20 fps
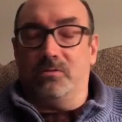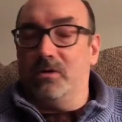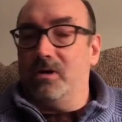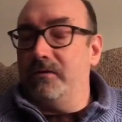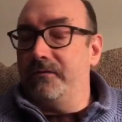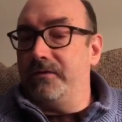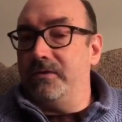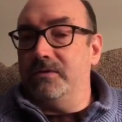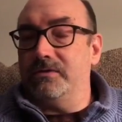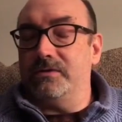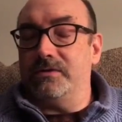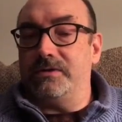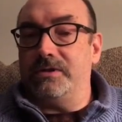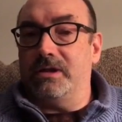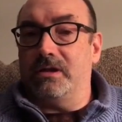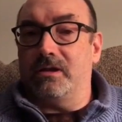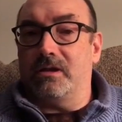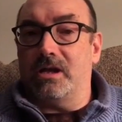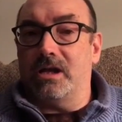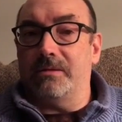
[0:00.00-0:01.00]
twelve years of
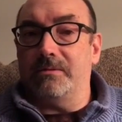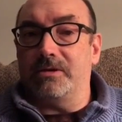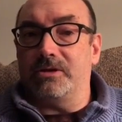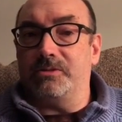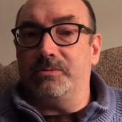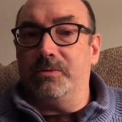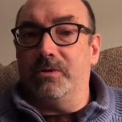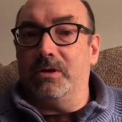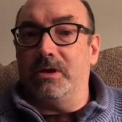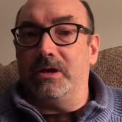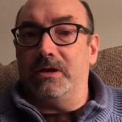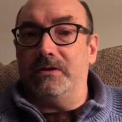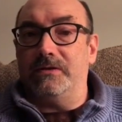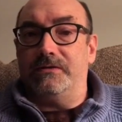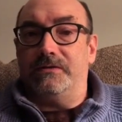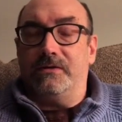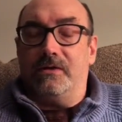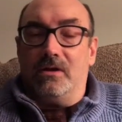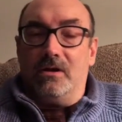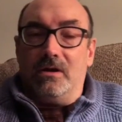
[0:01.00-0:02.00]
telecom
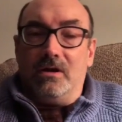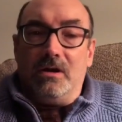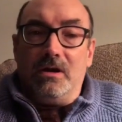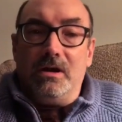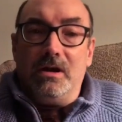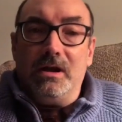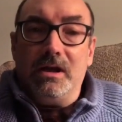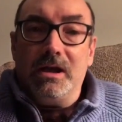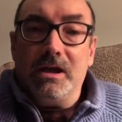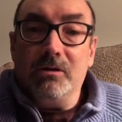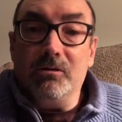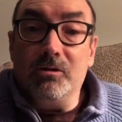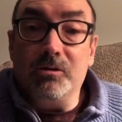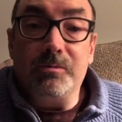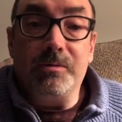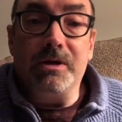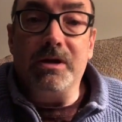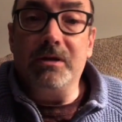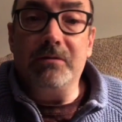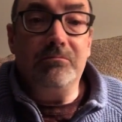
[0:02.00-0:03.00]
experience. It
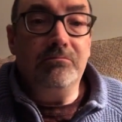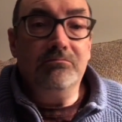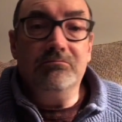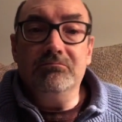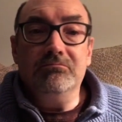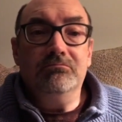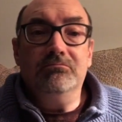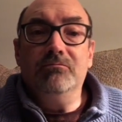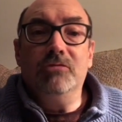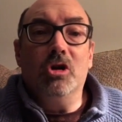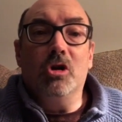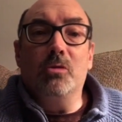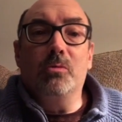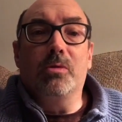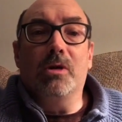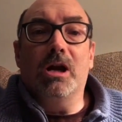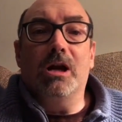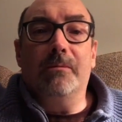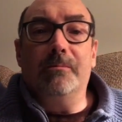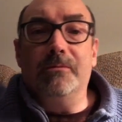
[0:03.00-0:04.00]
would be no
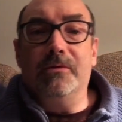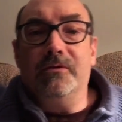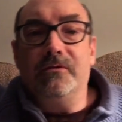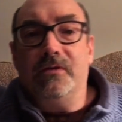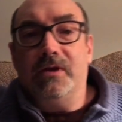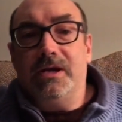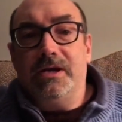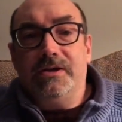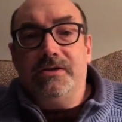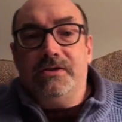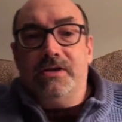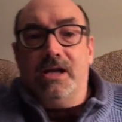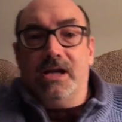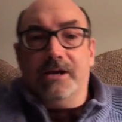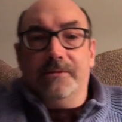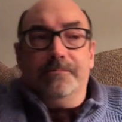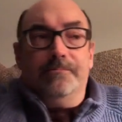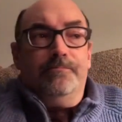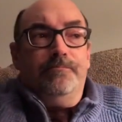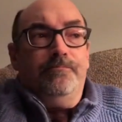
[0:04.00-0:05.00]
problem to find a
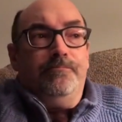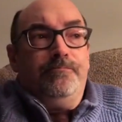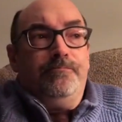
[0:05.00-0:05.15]
job